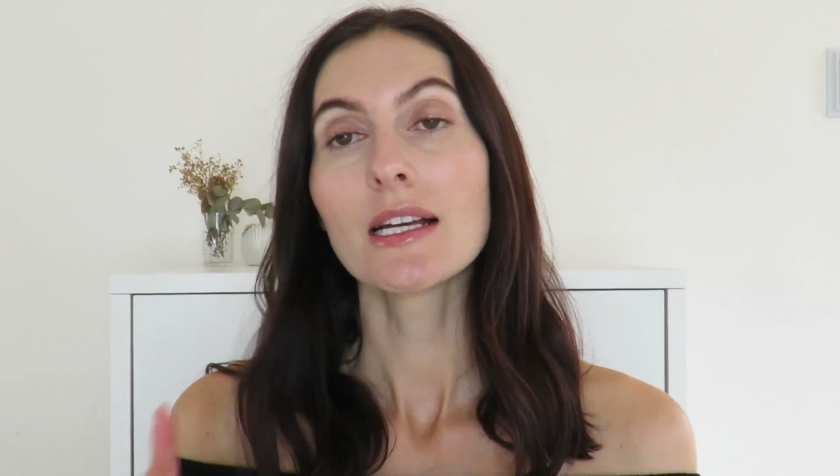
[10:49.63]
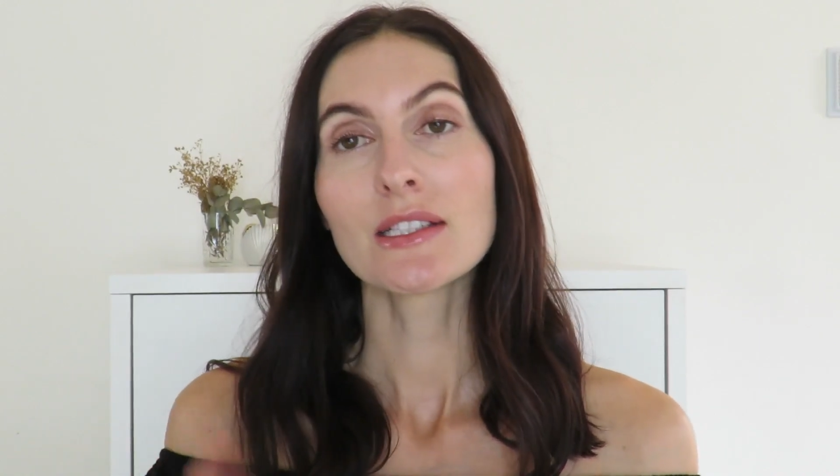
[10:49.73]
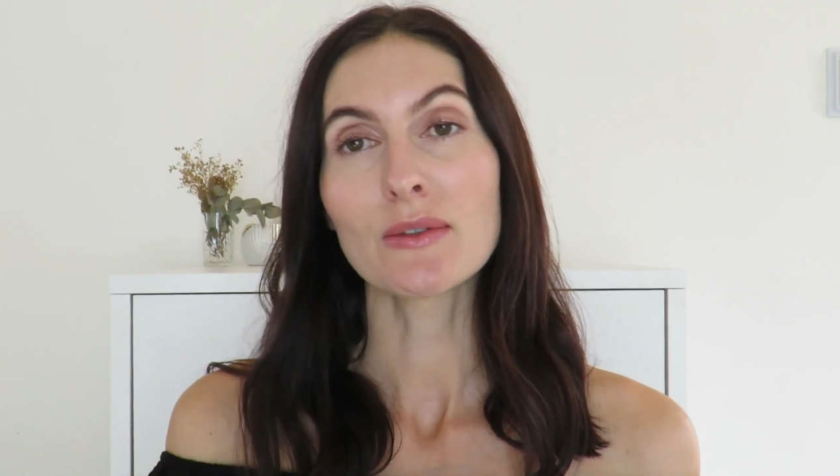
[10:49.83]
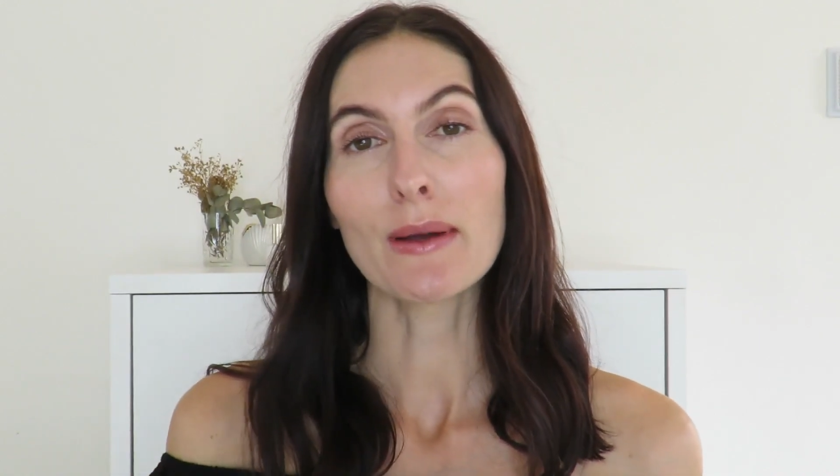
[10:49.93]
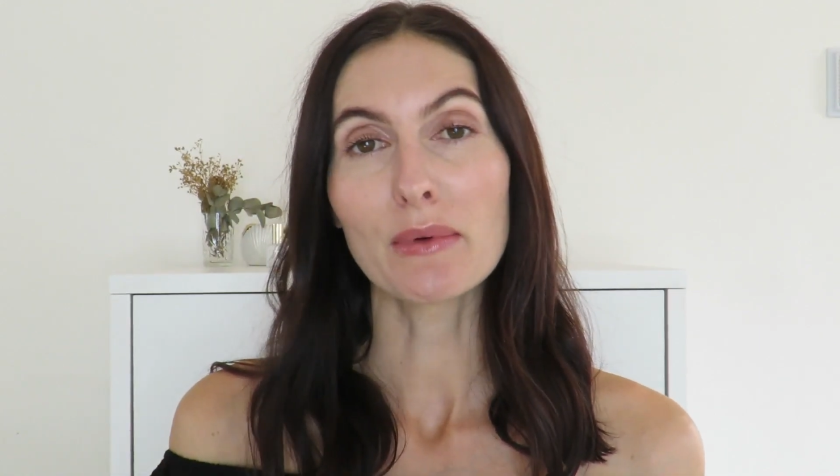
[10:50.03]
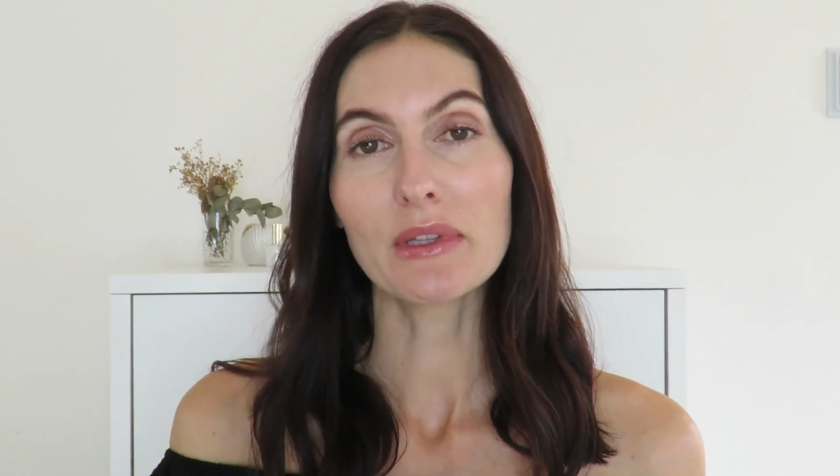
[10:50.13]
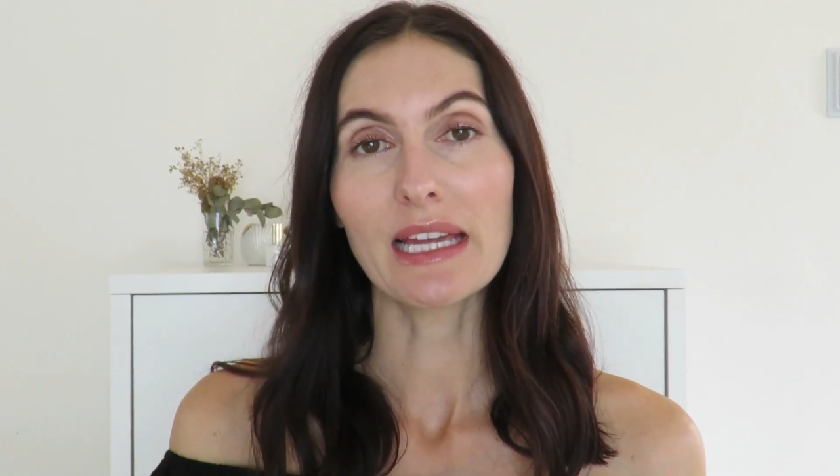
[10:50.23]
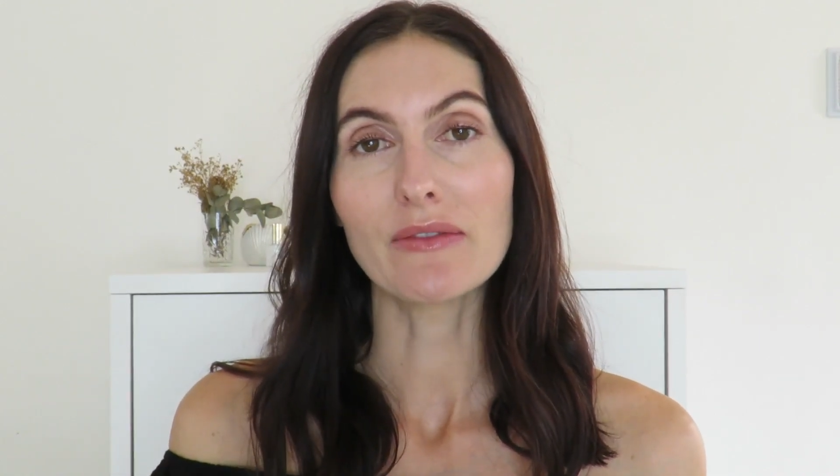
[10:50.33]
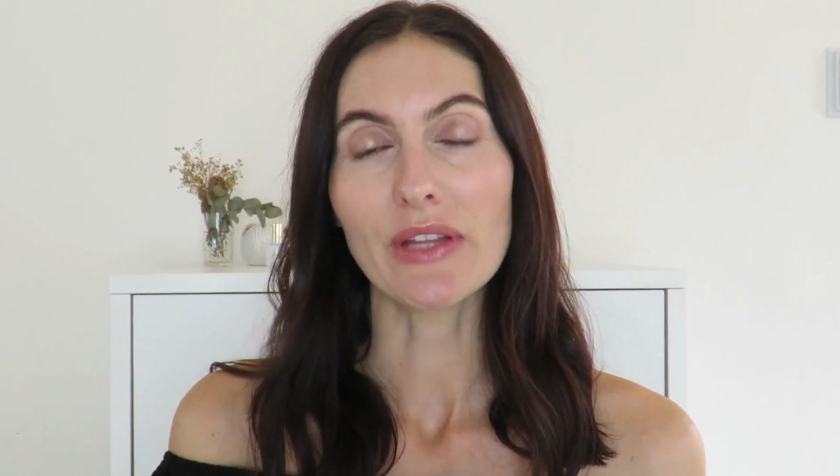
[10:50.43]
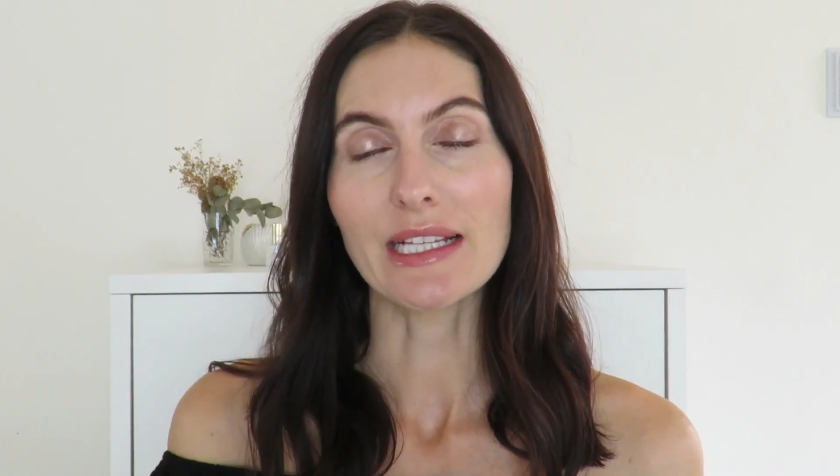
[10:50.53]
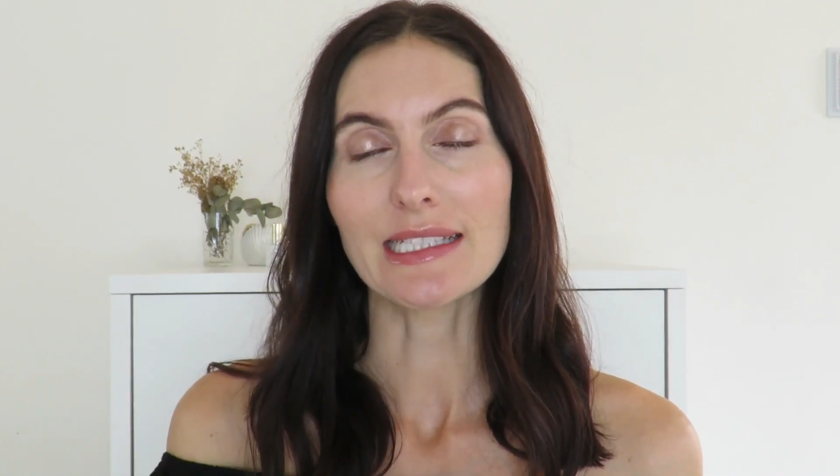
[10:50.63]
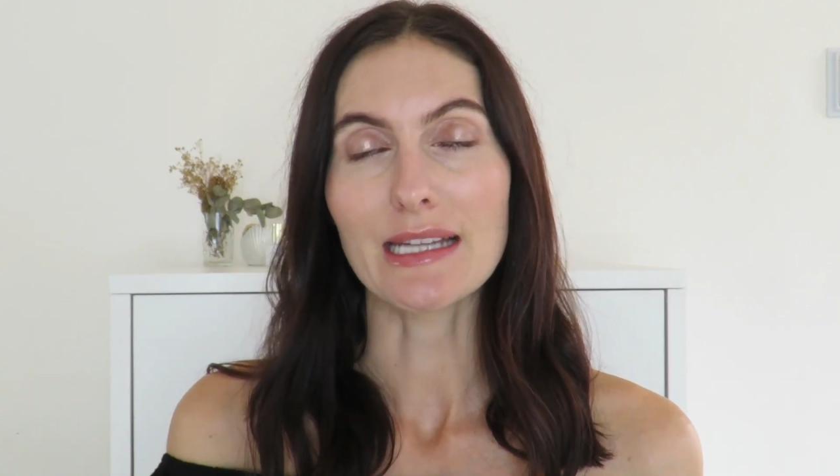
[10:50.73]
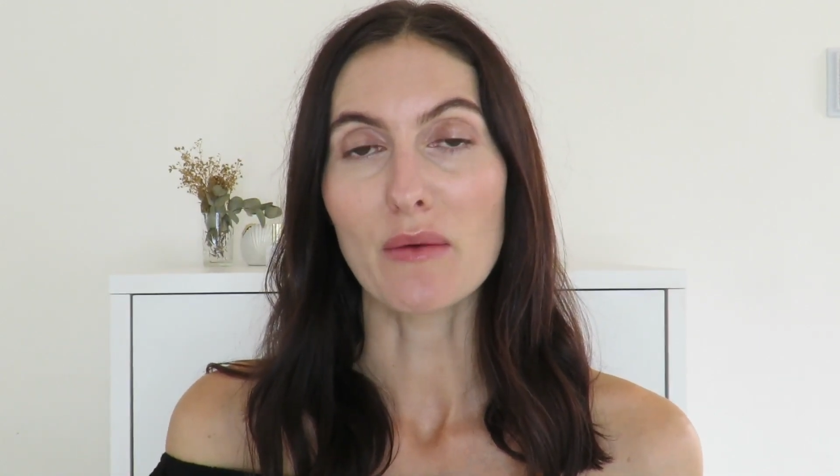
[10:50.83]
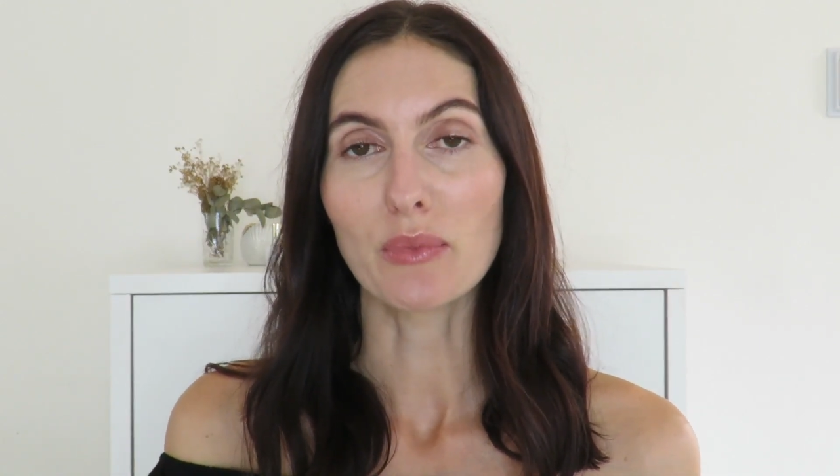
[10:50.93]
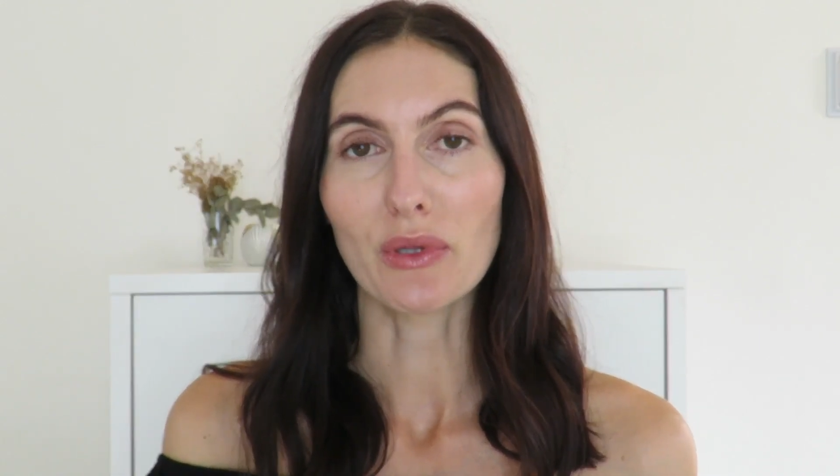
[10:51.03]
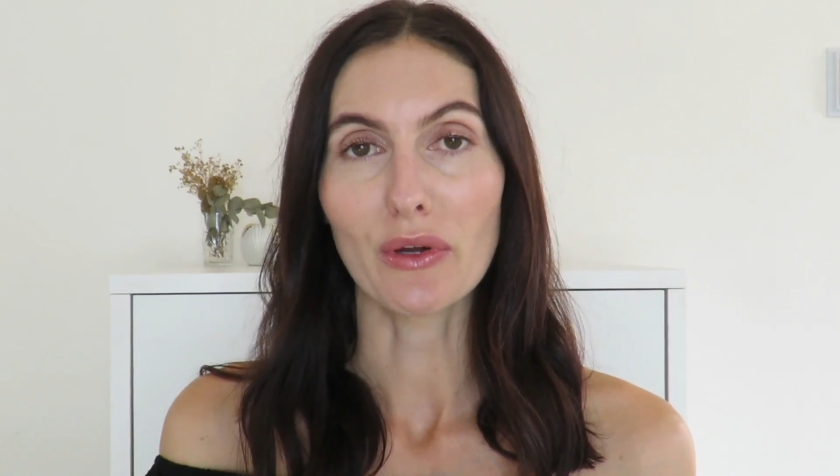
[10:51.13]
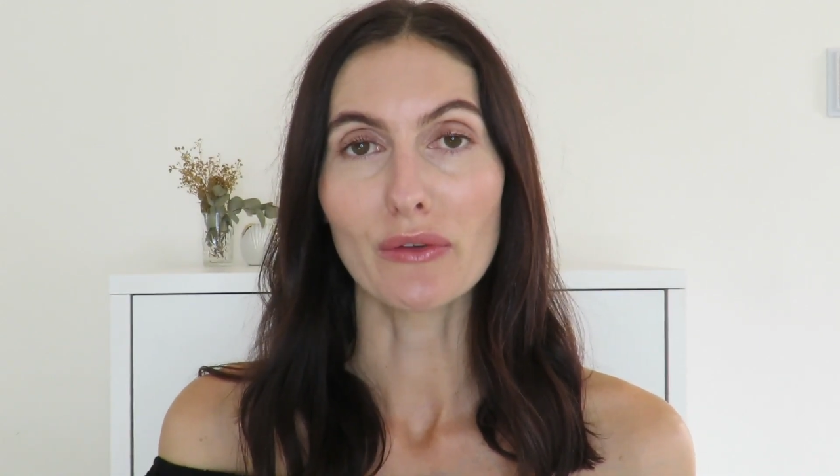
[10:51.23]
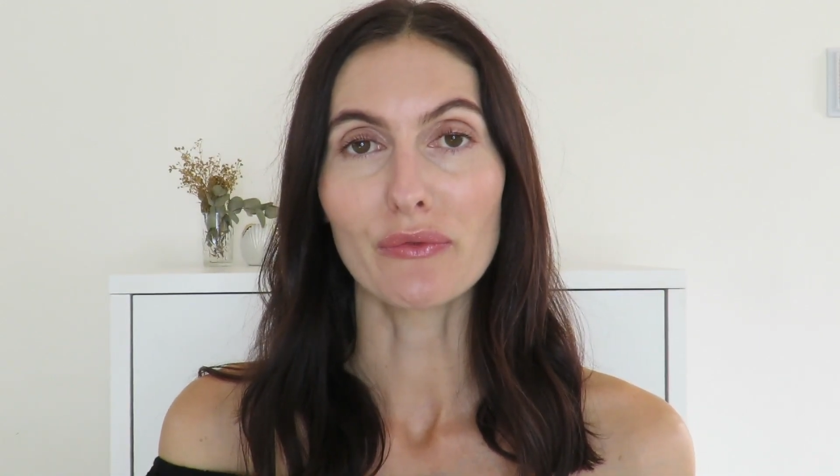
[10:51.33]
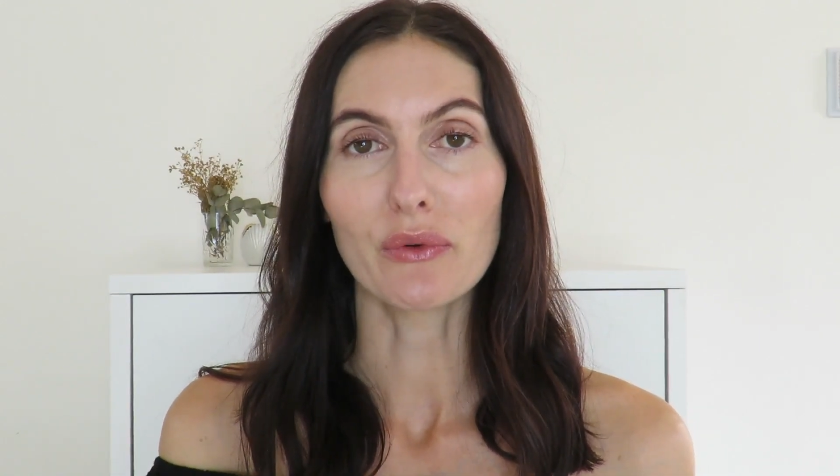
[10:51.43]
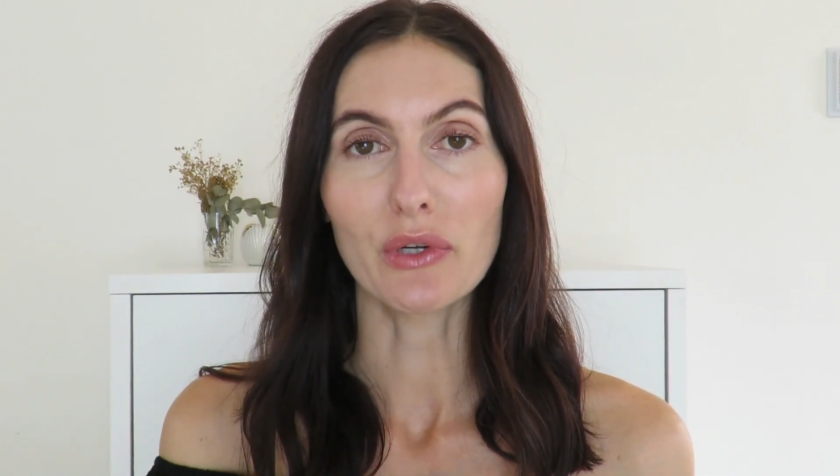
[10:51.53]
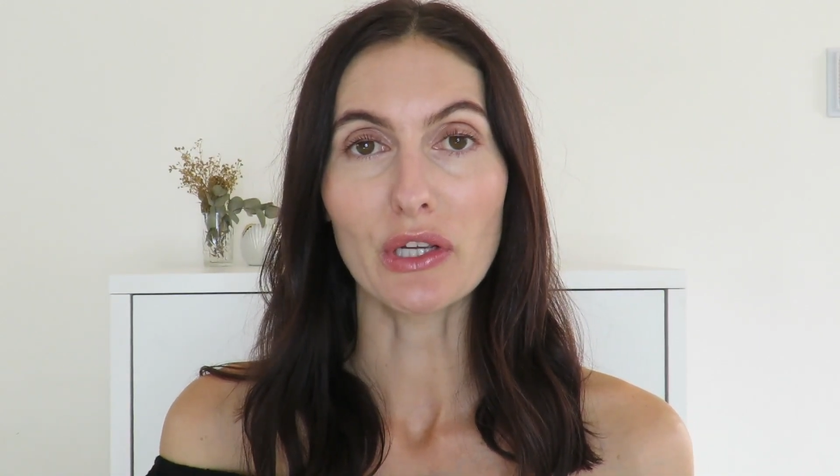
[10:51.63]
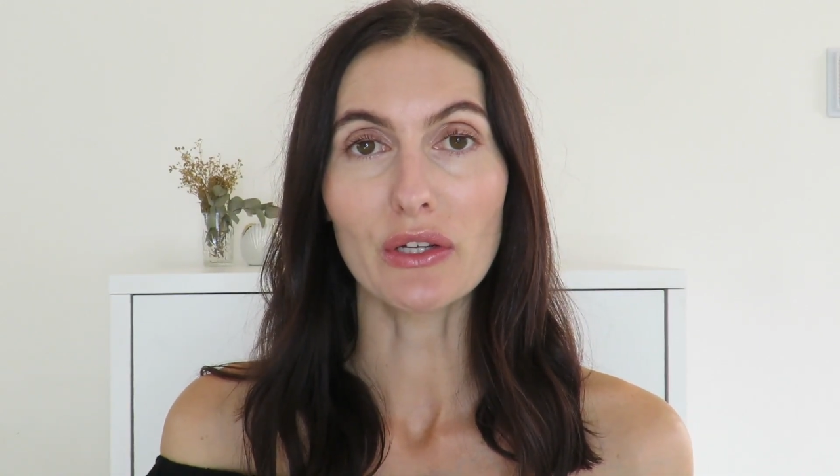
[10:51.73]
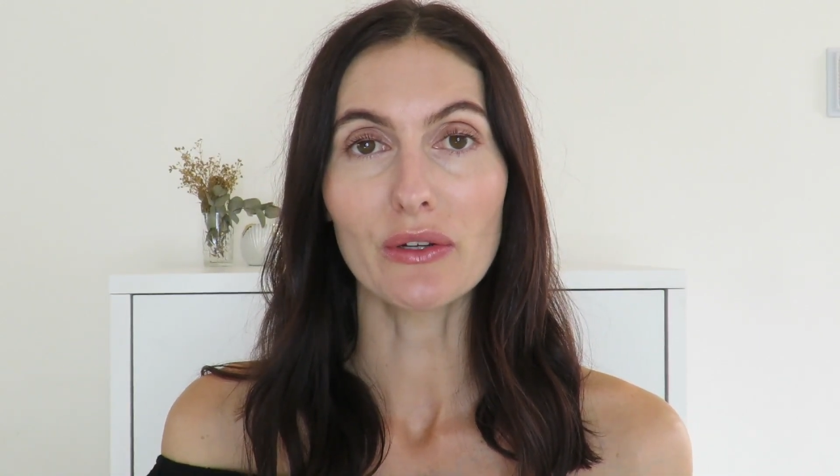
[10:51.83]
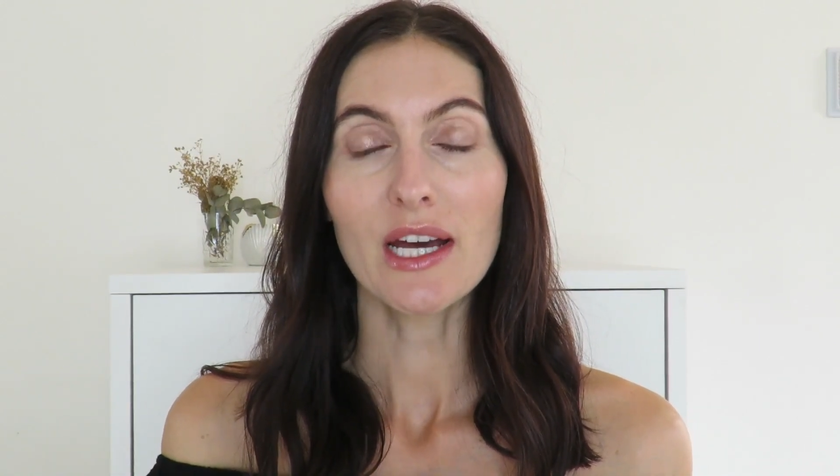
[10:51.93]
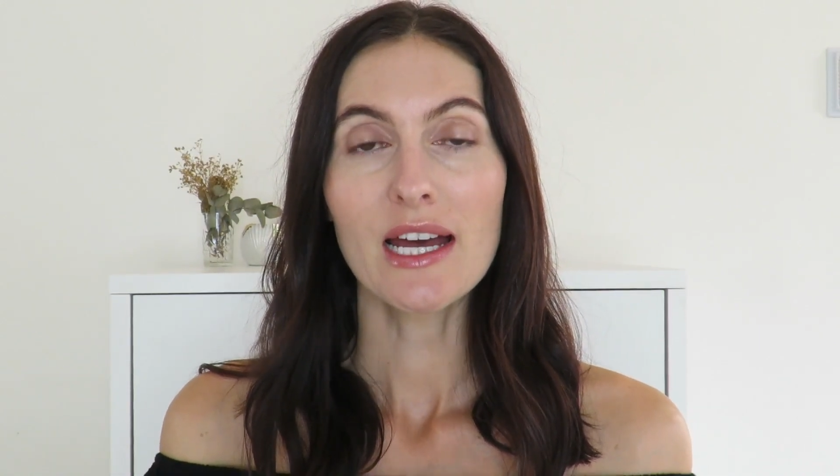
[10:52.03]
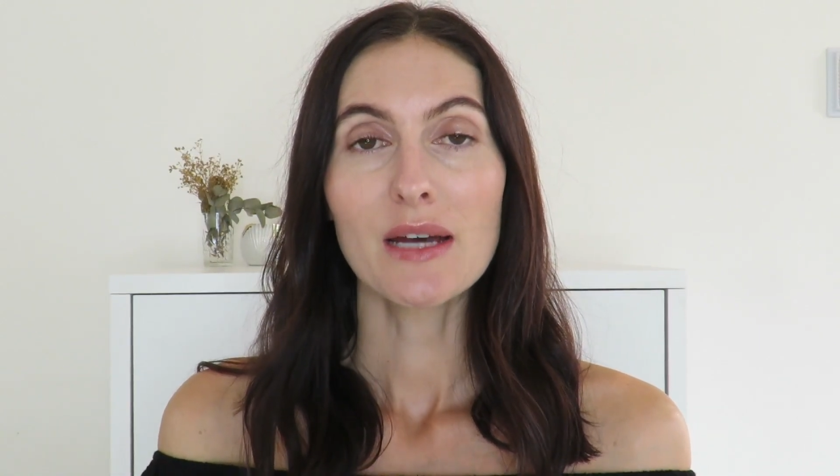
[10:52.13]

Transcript: so I will leave links down below for you.